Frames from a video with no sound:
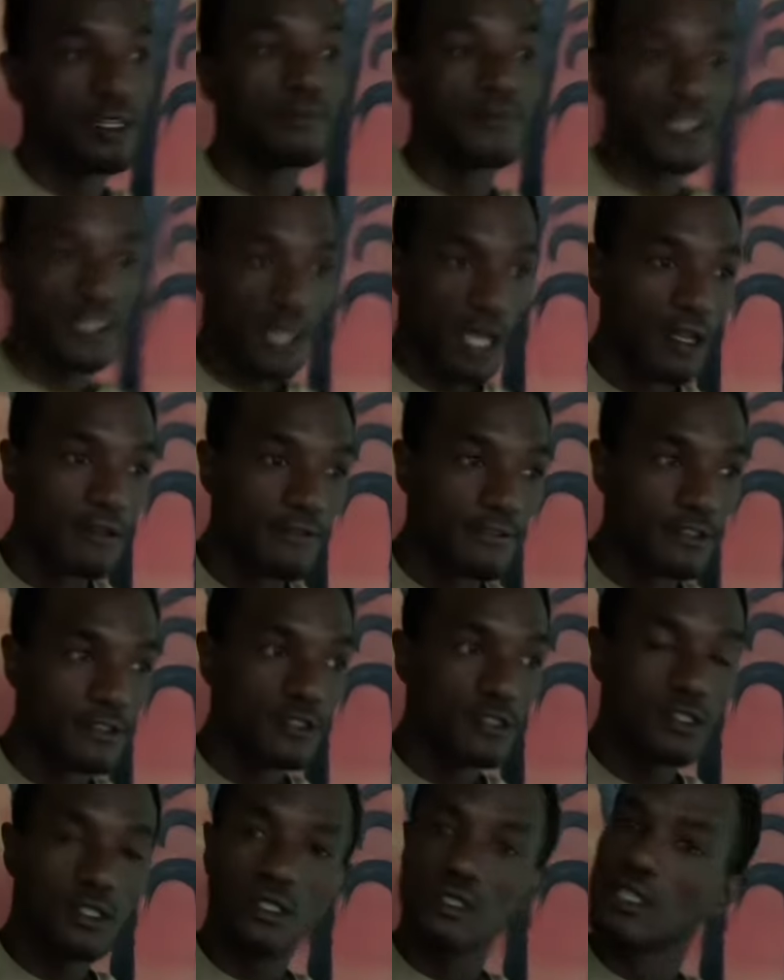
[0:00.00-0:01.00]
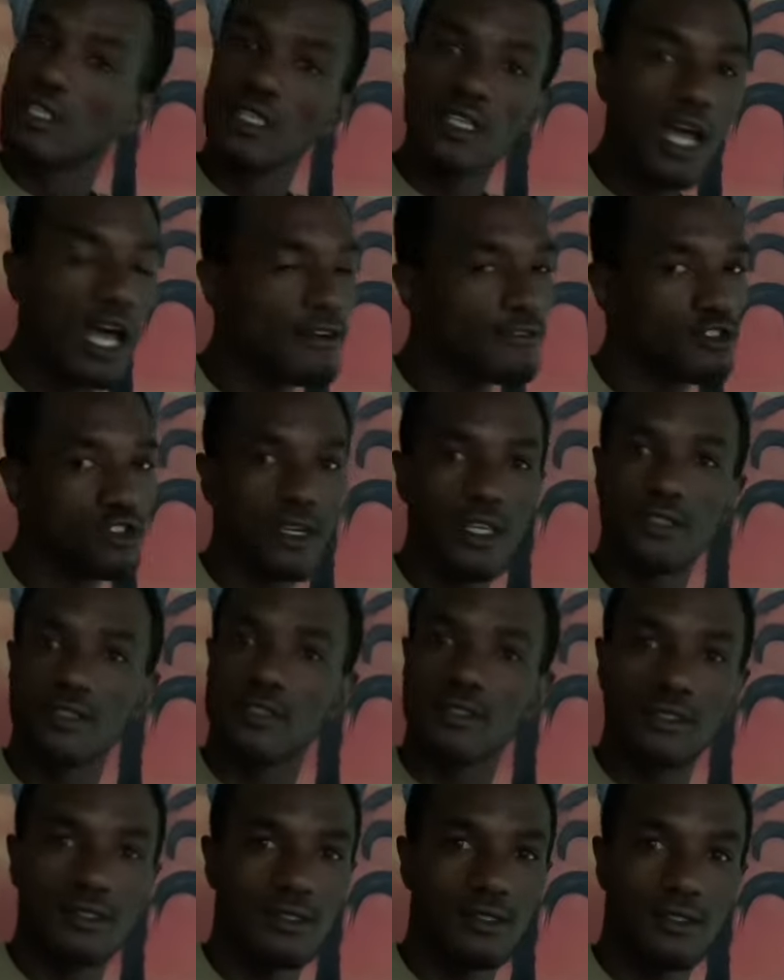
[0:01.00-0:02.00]
himself, didn't have
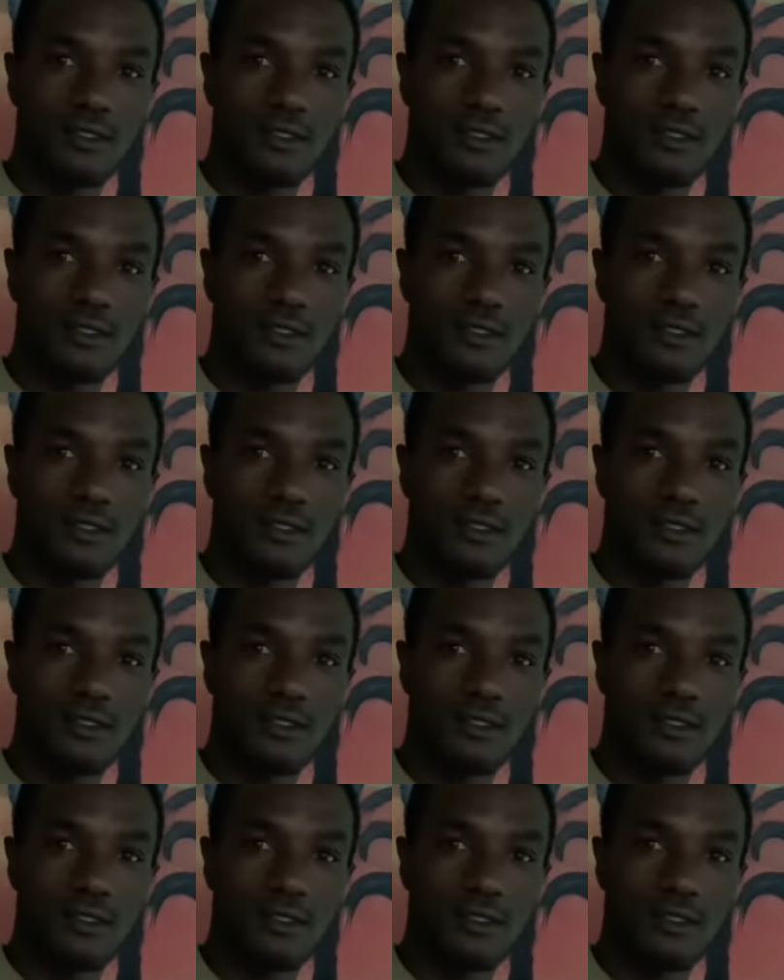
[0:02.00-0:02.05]
dreads.